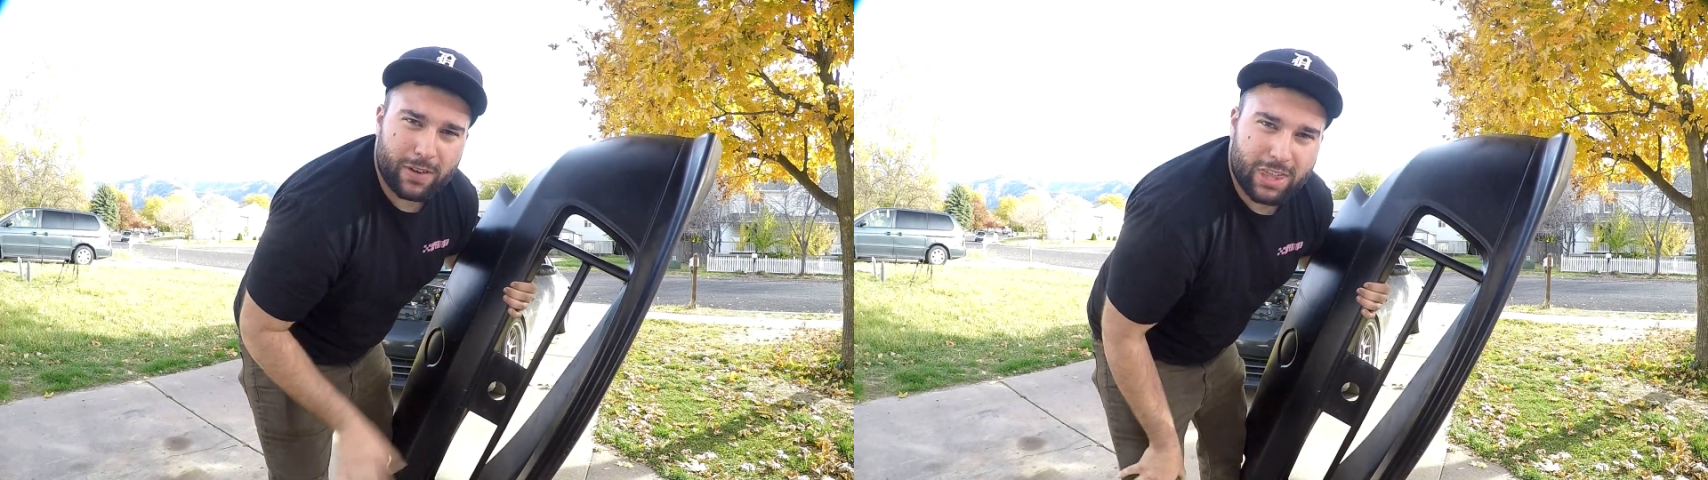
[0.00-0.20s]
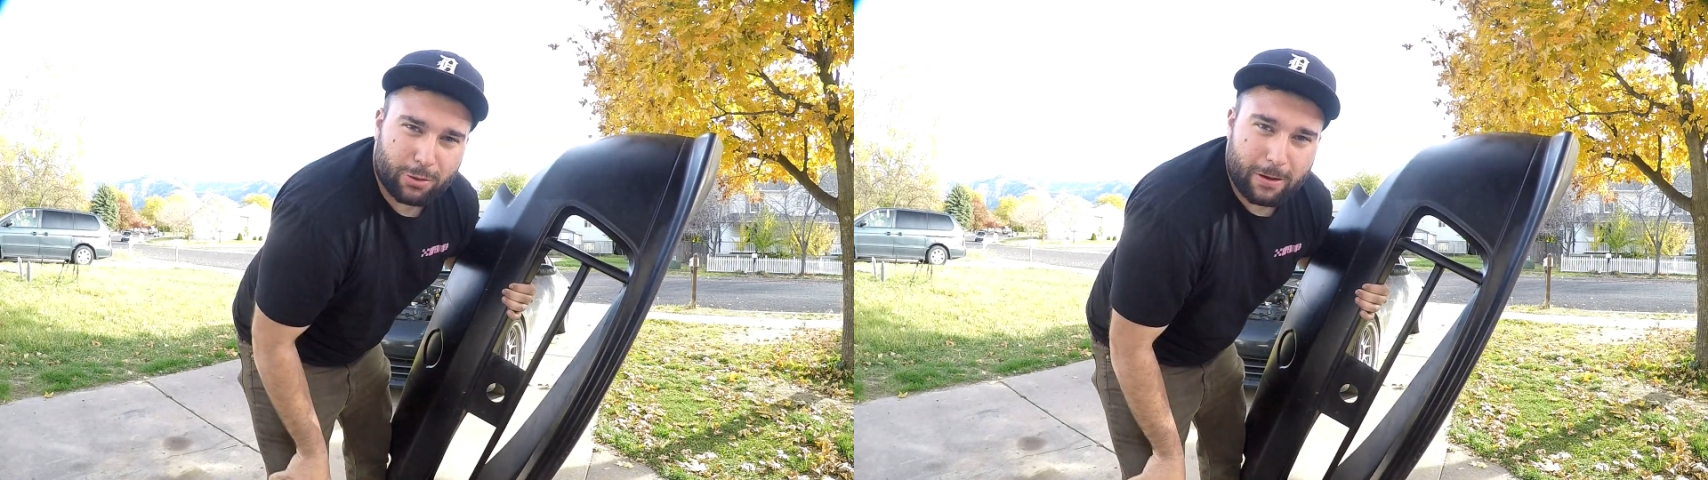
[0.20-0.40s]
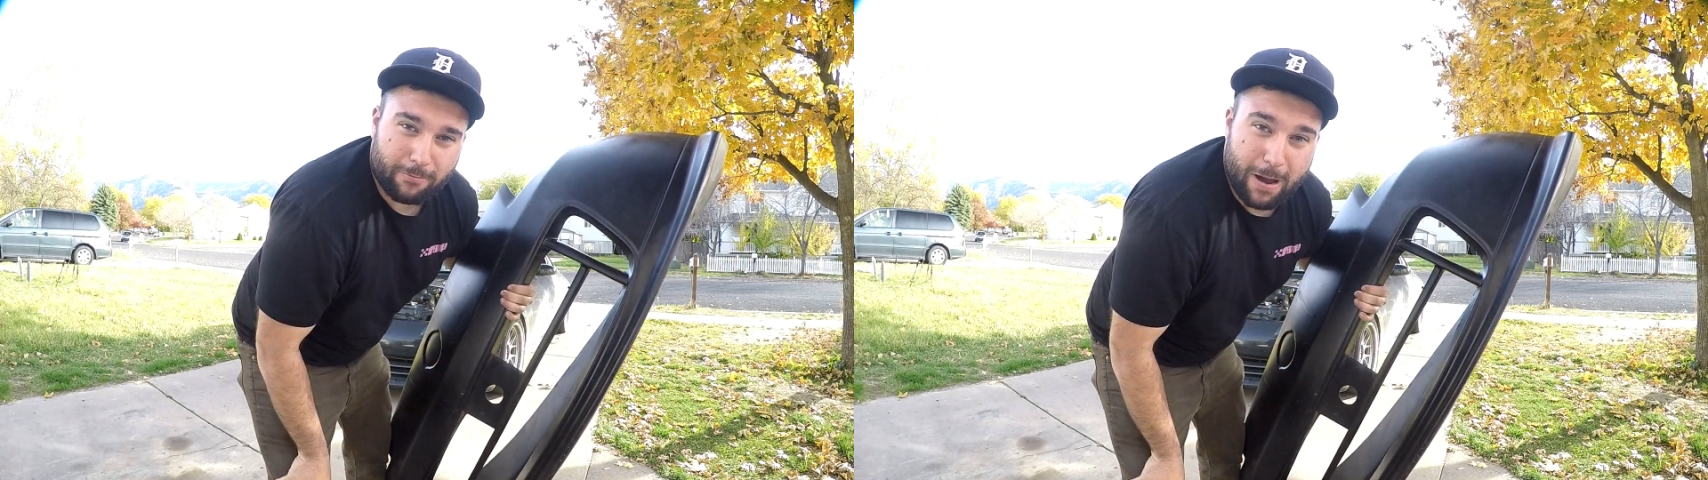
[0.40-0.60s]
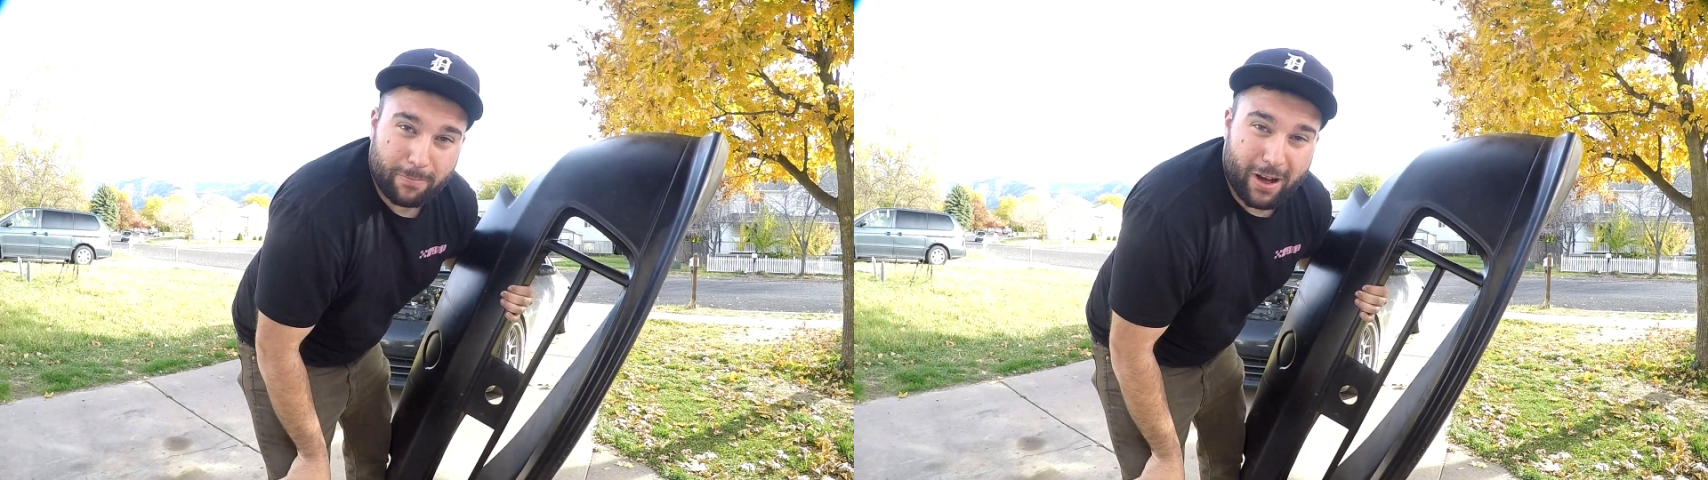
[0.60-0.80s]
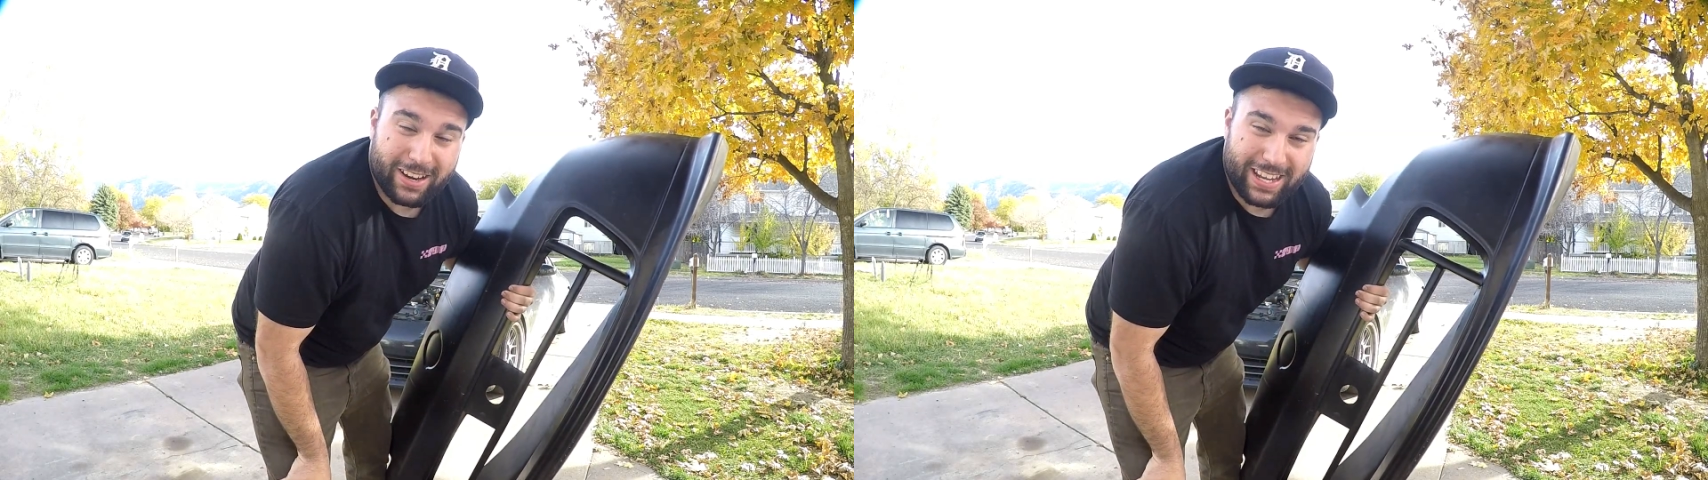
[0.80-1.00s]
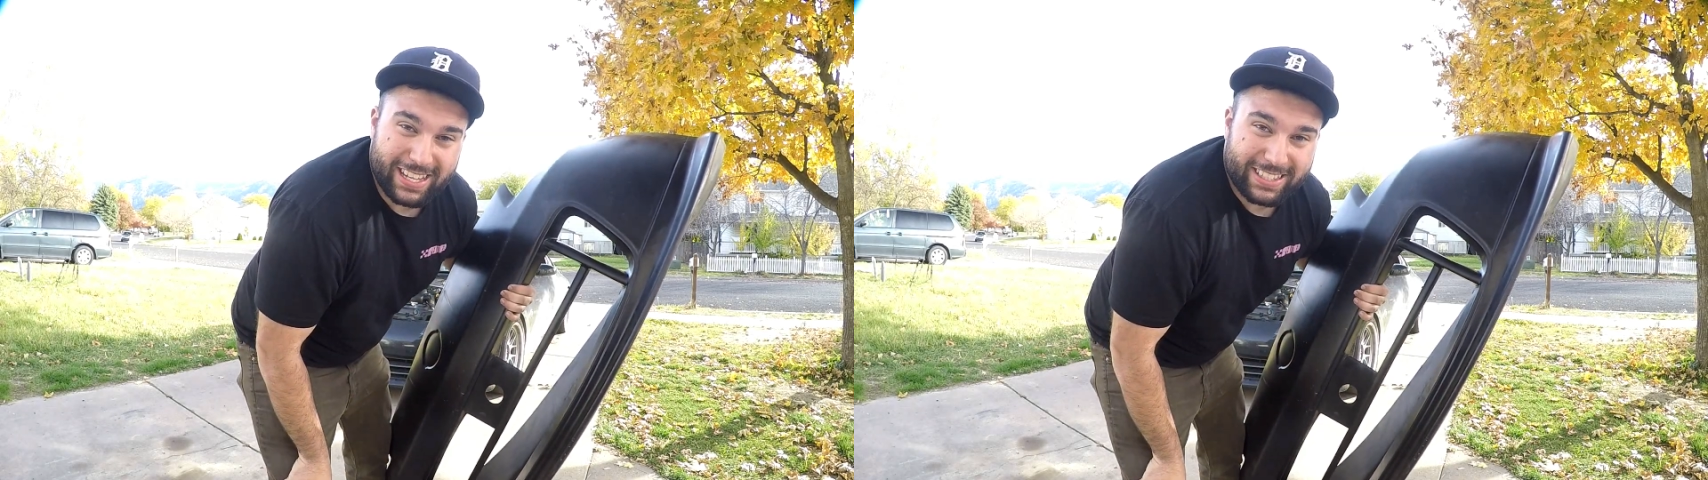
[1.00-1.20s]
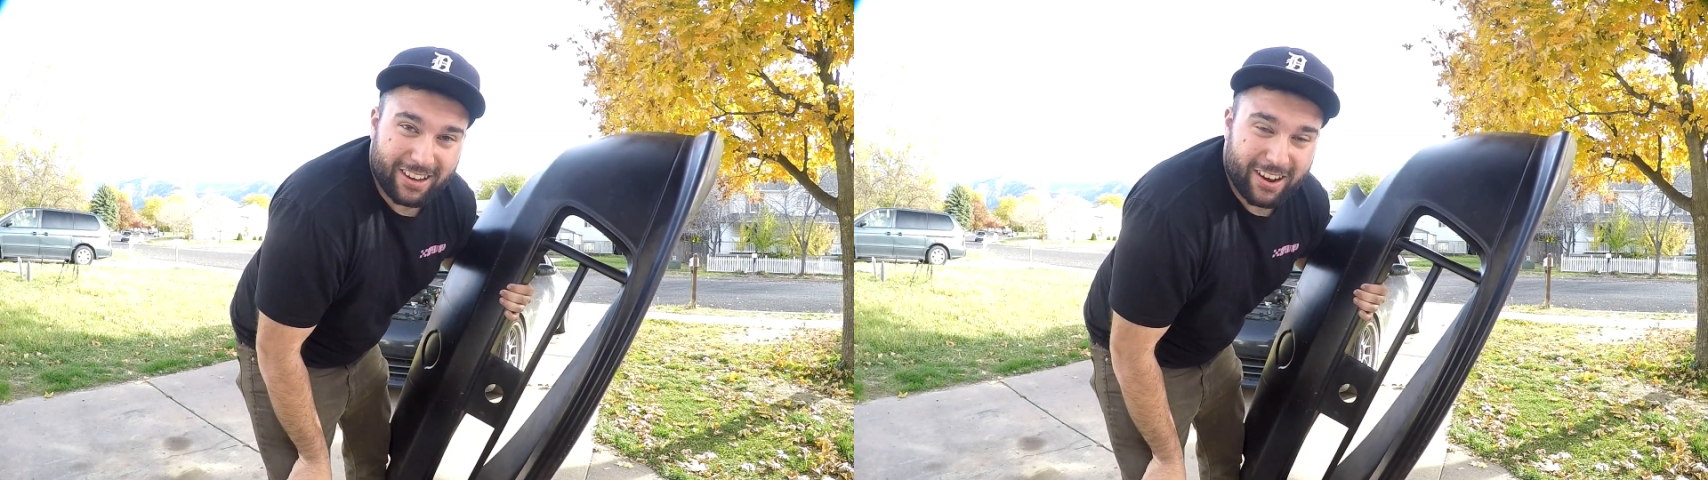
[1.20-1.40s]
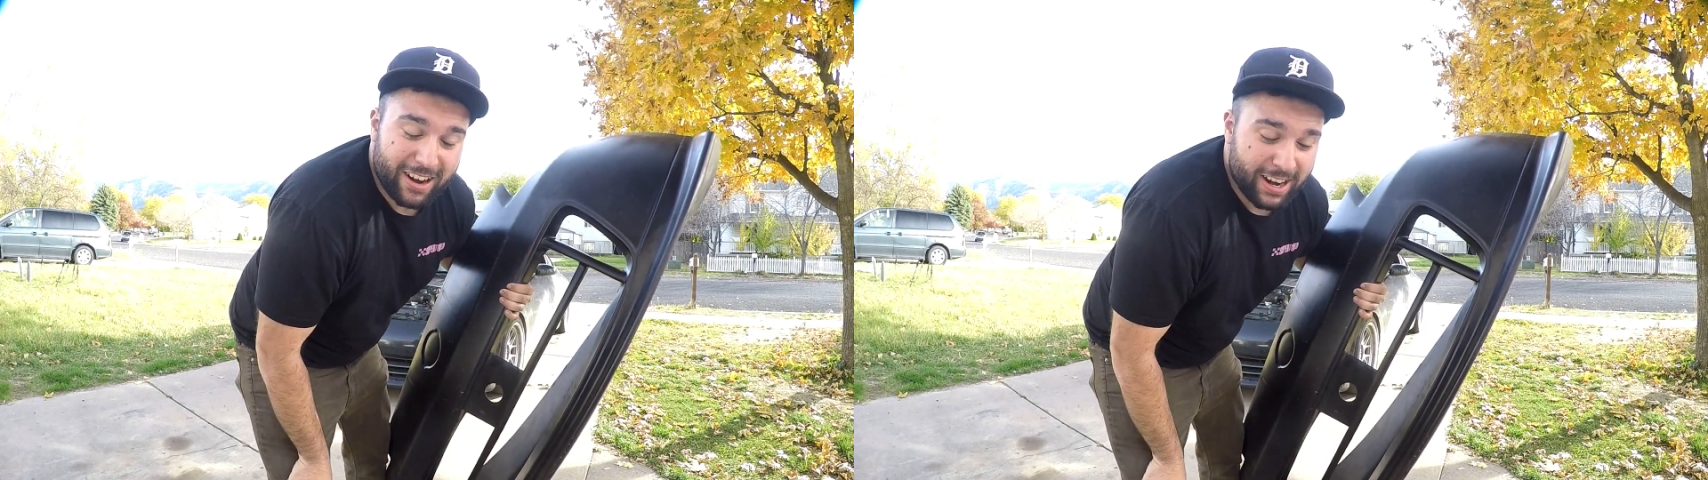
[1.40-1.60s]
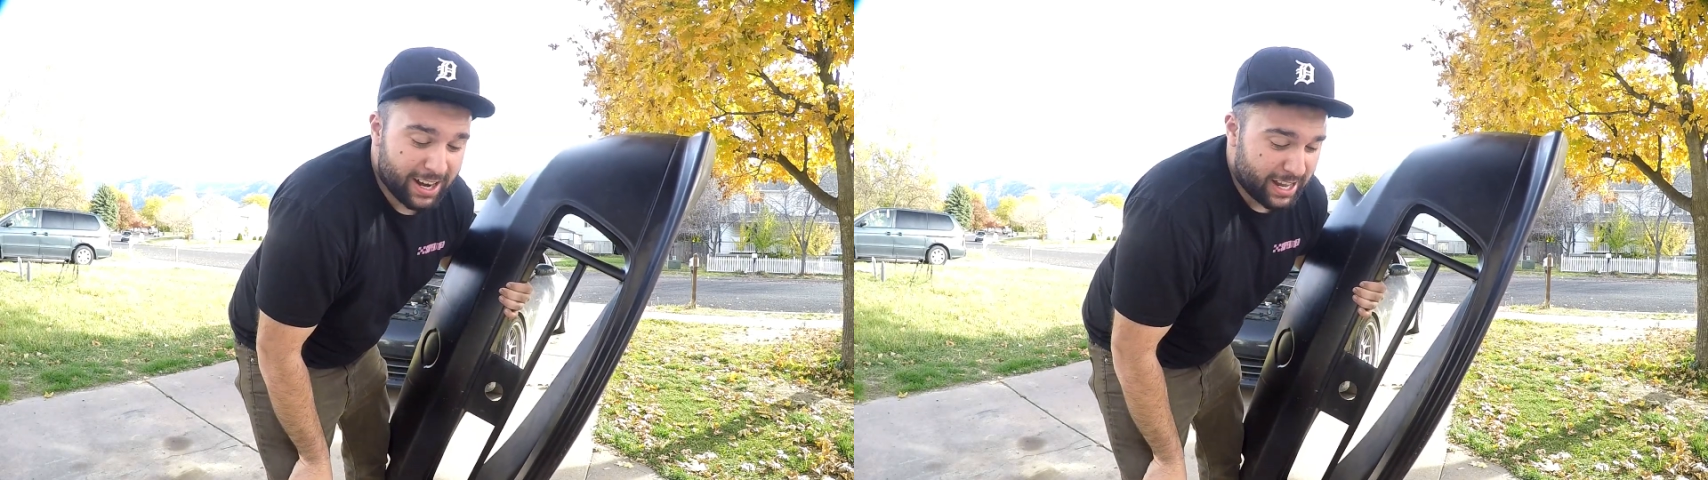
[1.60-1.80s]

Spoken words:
V3 rep on his car.